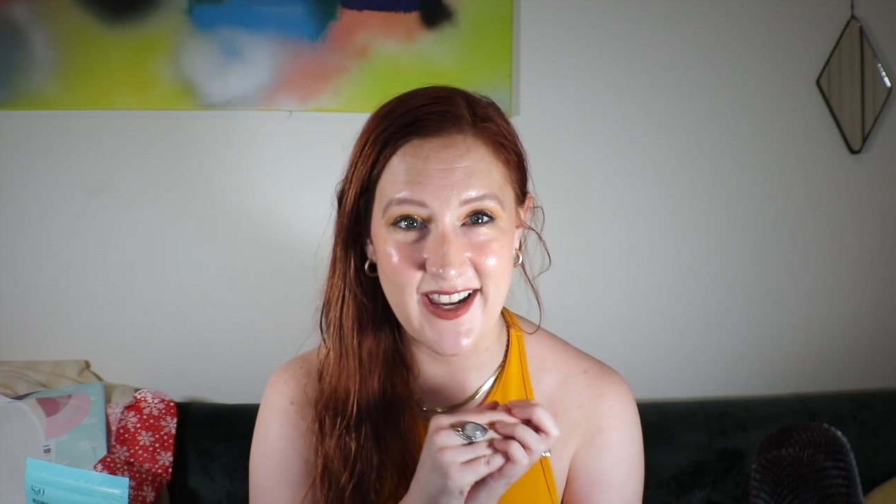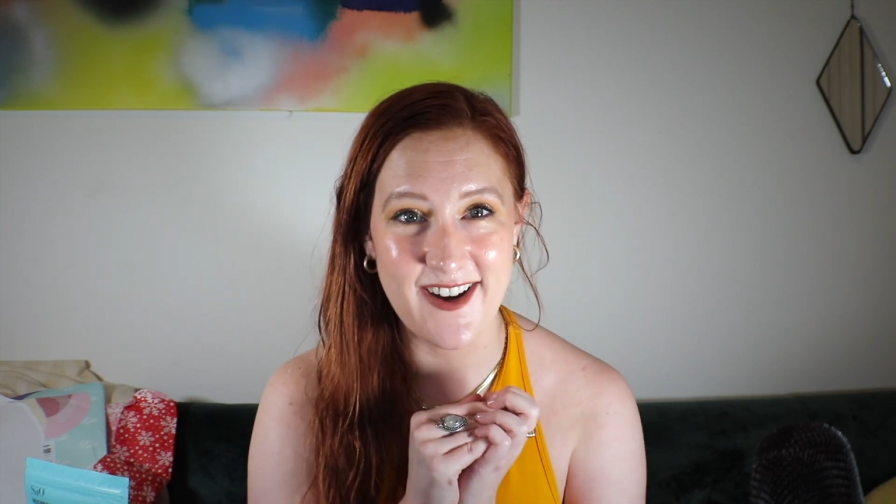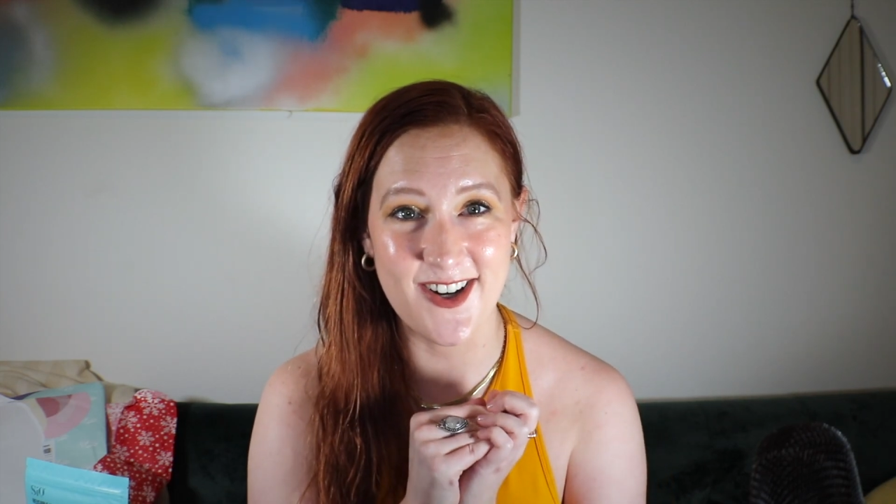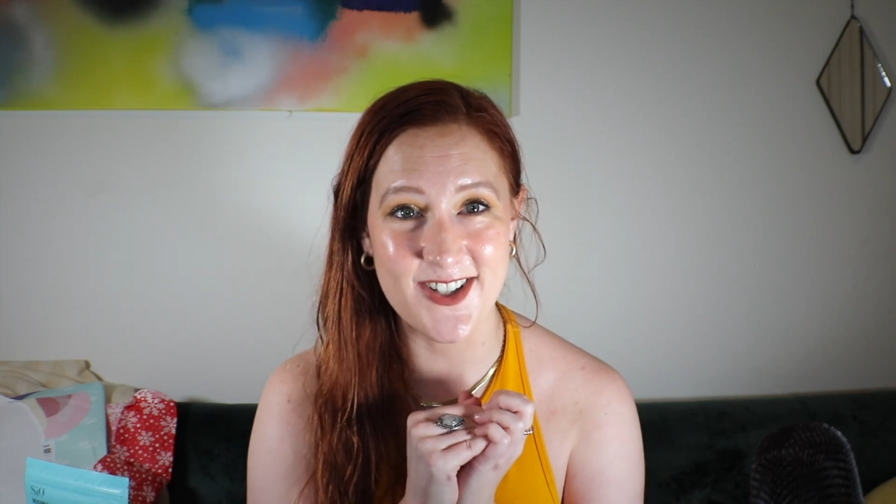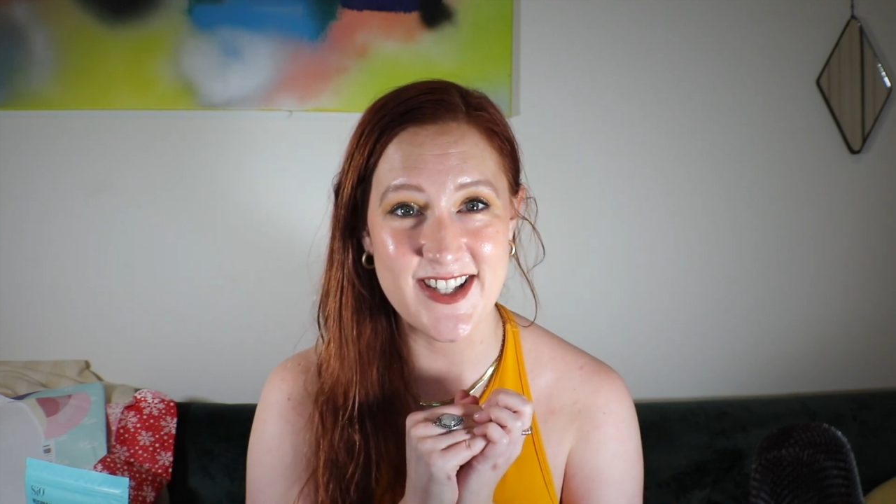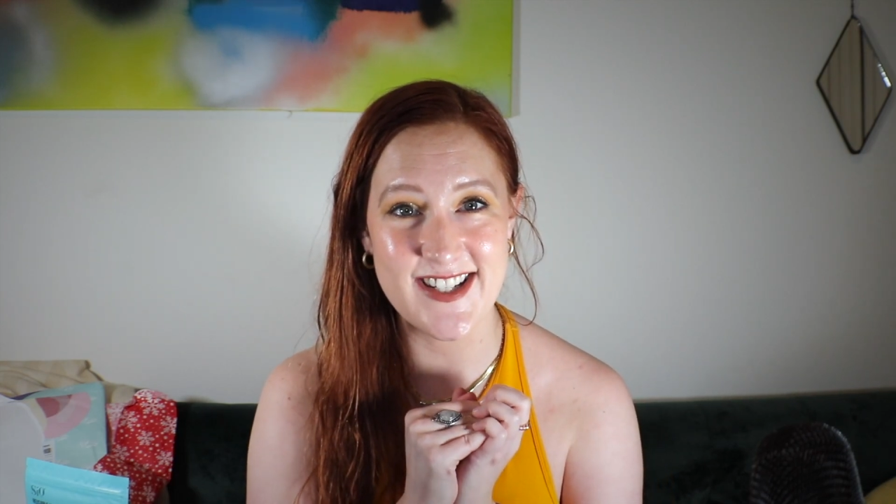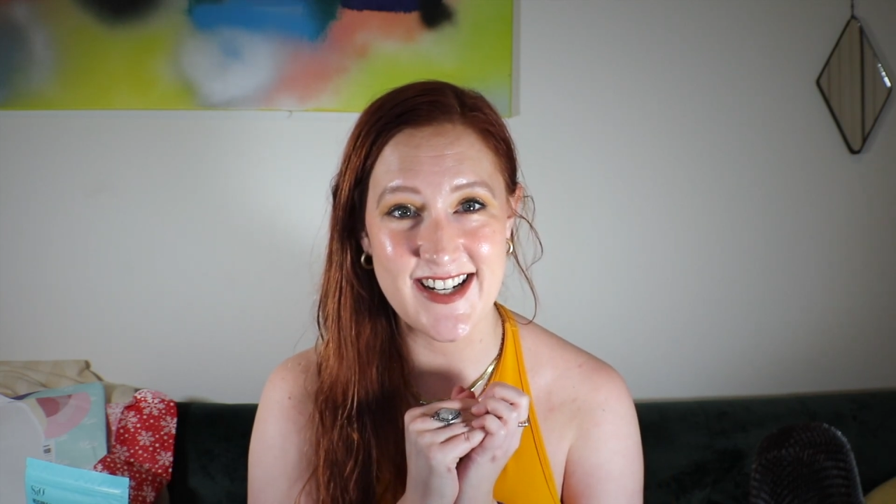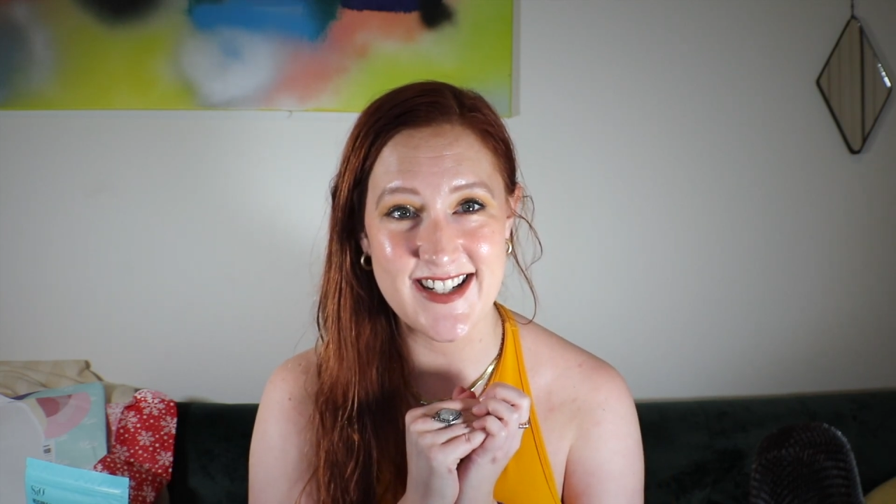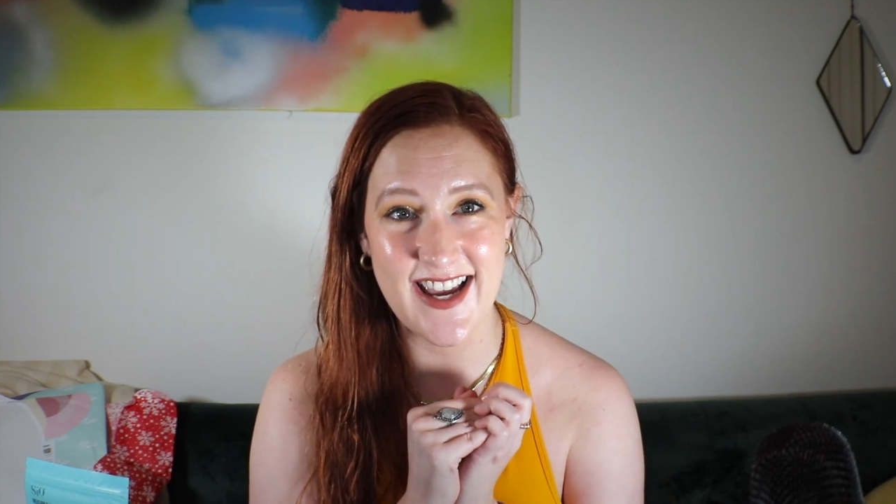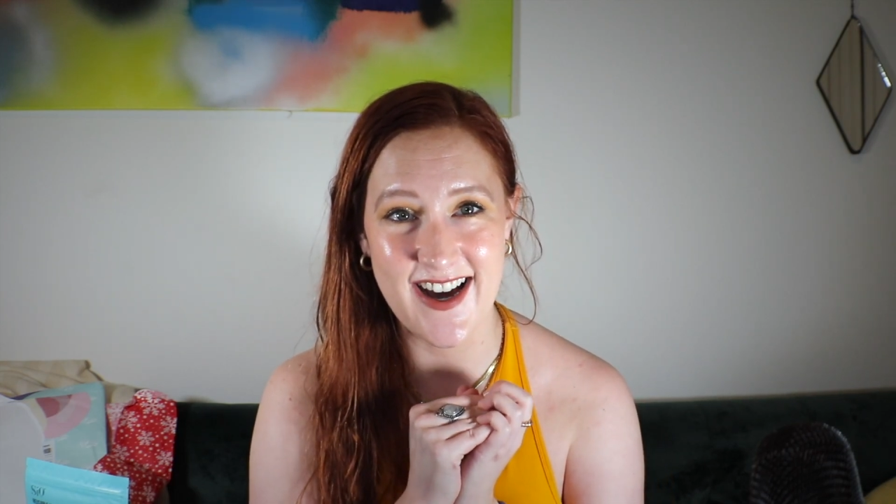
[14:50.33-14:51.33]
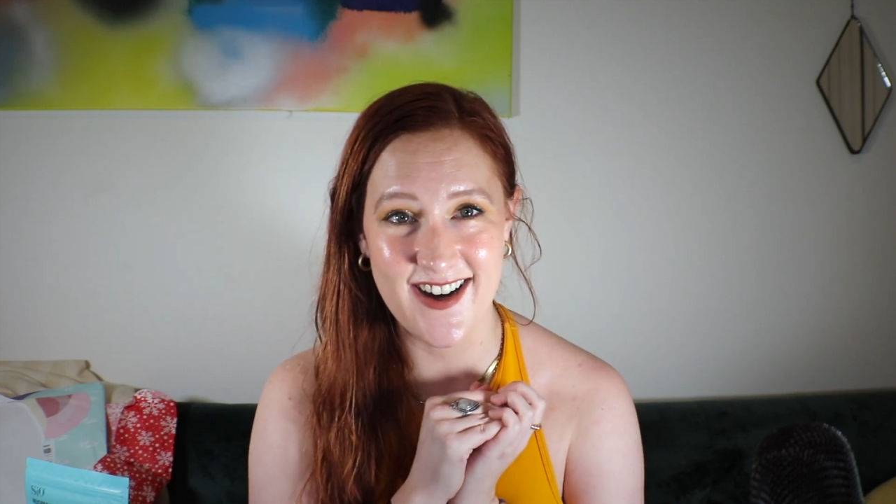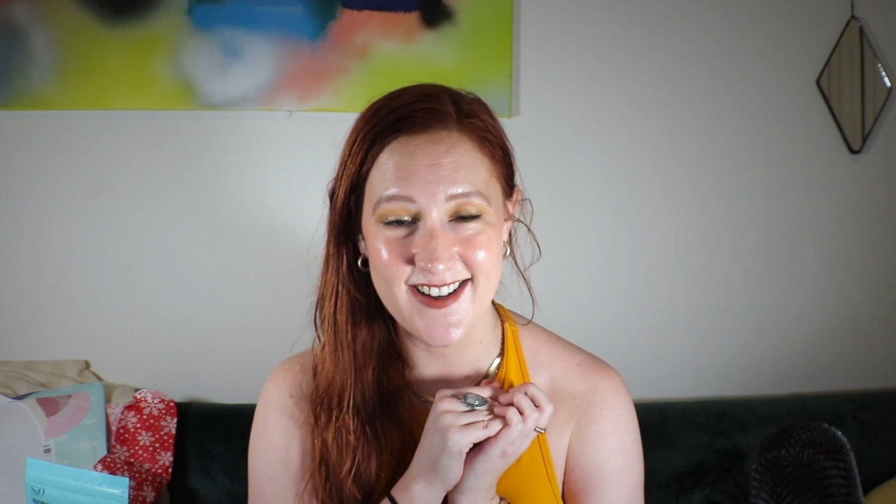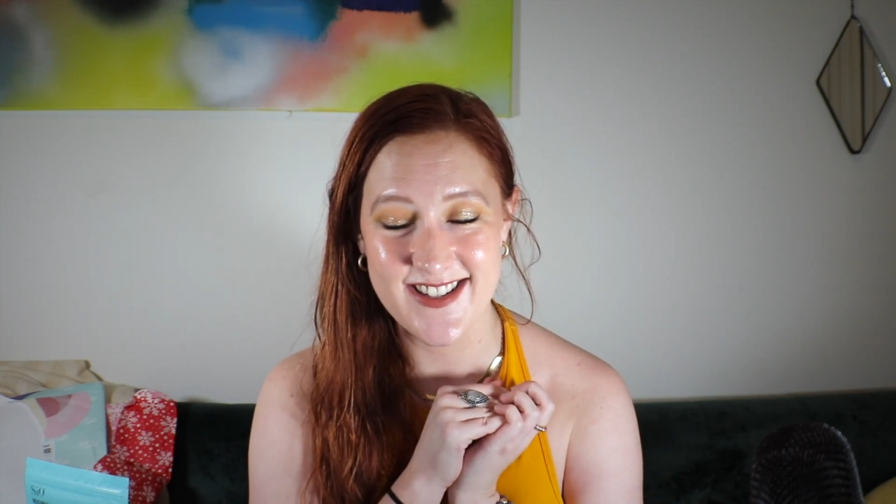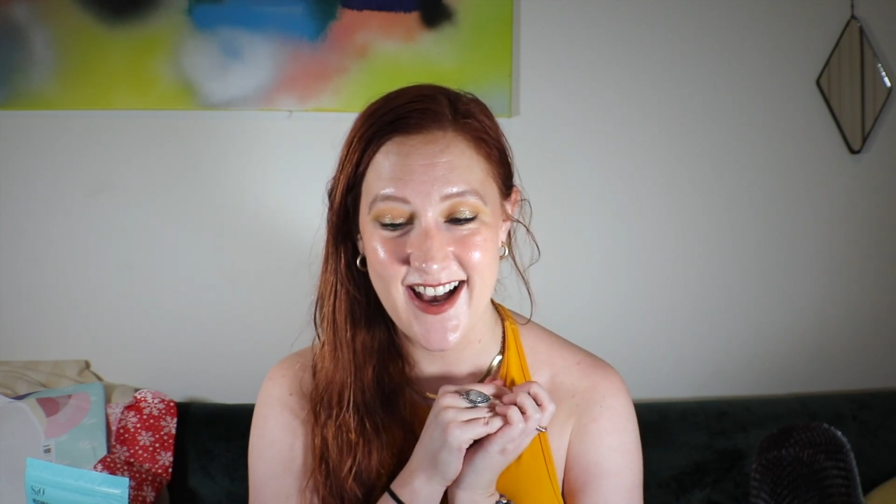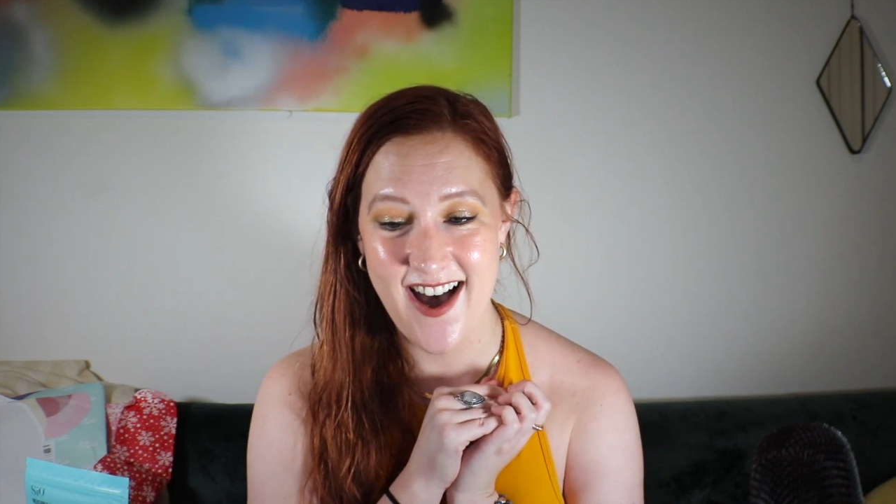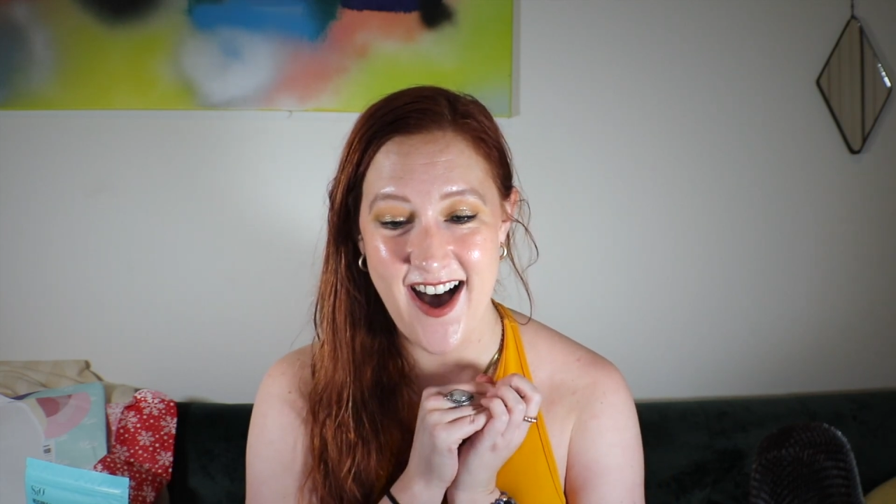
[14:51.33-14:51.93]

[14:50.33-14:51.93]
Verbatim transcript: get all the details.